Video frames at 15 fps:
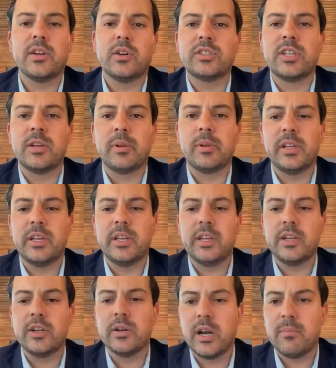Typically
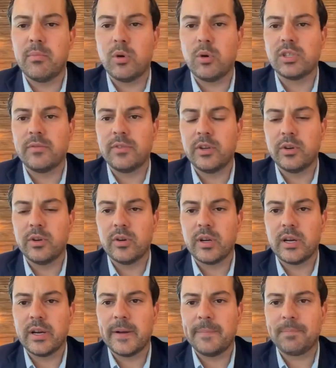most of your
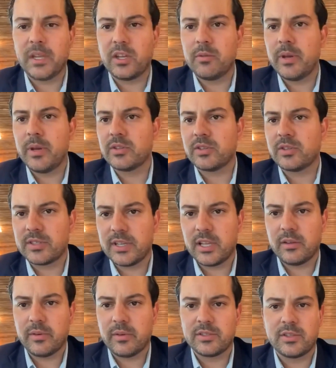incubators and
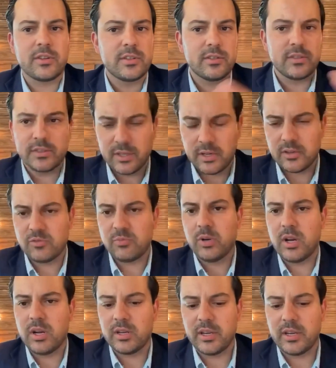accelerators, such as ourselves,
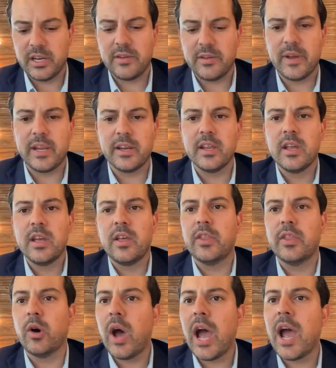Brock and Innovate,
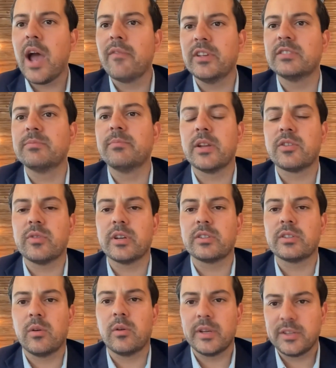they'll have these metrics
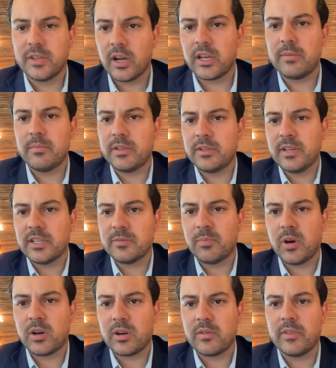already documented as
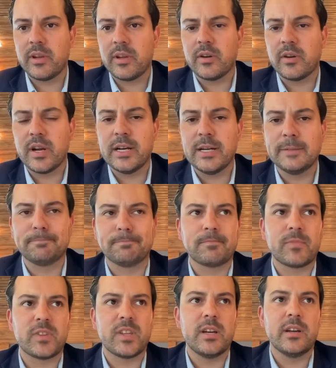part of their
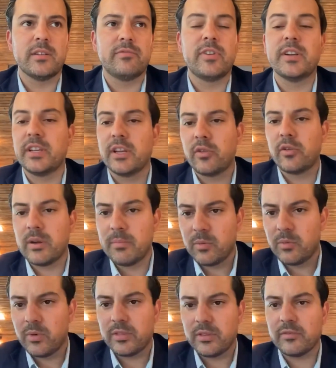funding agreement
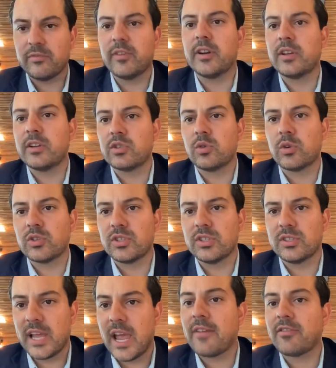with their funding sources.
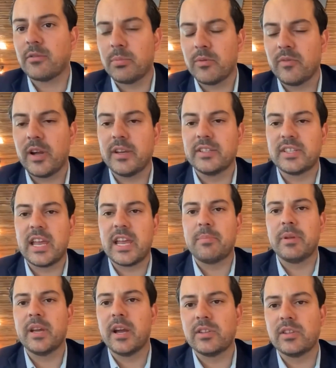They have to provide these
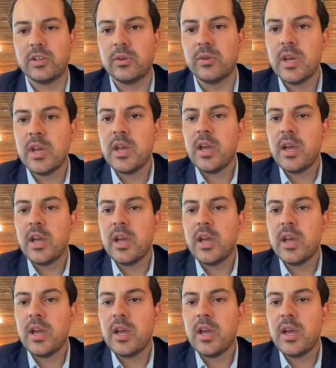KPIs too.